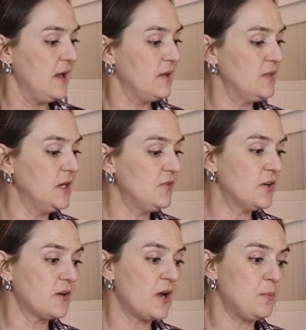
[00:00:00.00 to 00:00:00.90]
And then if
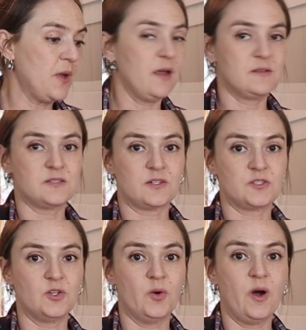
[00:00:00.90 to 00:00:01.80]
your cupcakes are
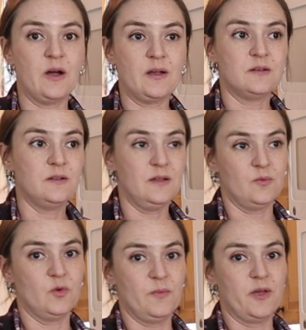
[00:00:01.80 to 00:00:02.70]
too hot,
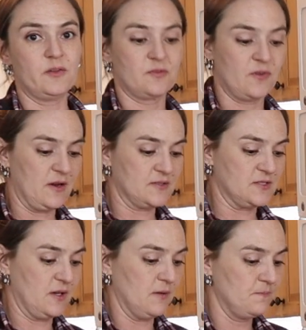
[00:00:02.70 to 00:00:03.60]
it will melt your
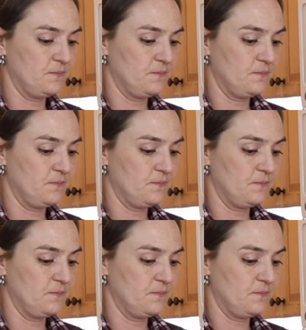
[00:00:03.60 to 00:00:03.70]
frosting.